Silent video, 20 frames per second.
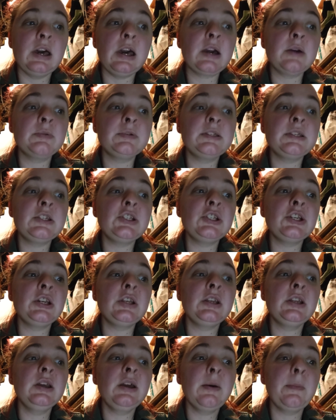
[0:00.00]

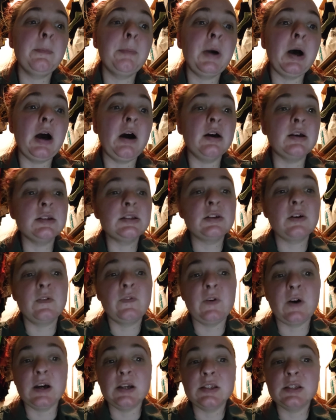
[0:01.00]
acquisition, but
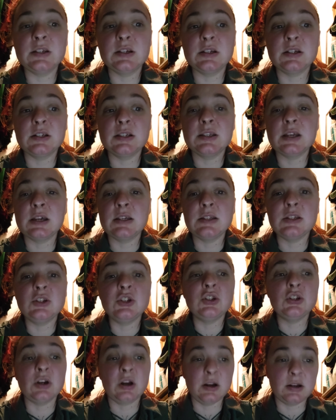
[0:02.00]
also fosters a
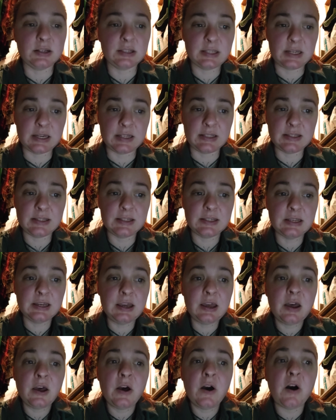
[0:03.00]
strong sense
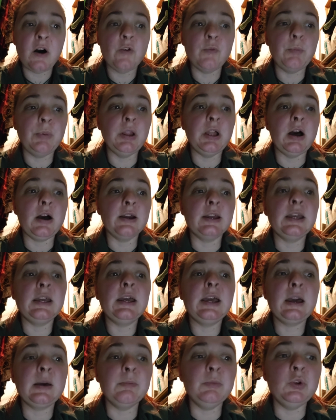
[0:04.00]
of
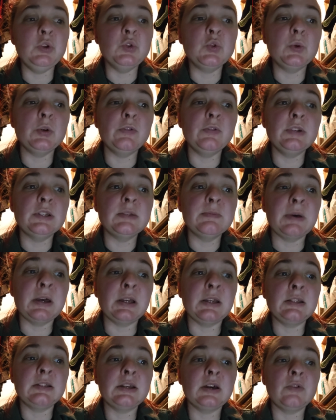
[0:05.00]
belonging and mutual
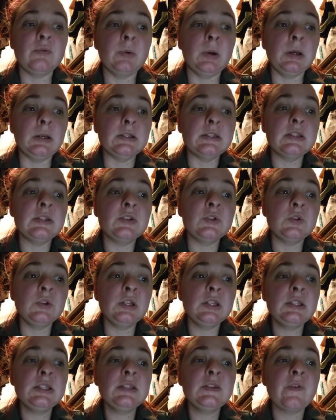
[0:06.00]
respect among
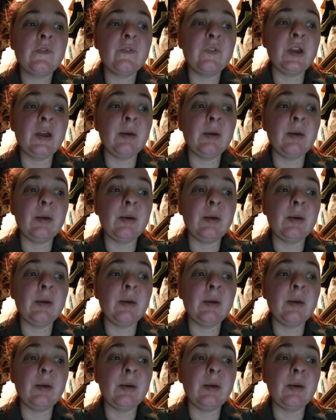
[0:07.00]
students,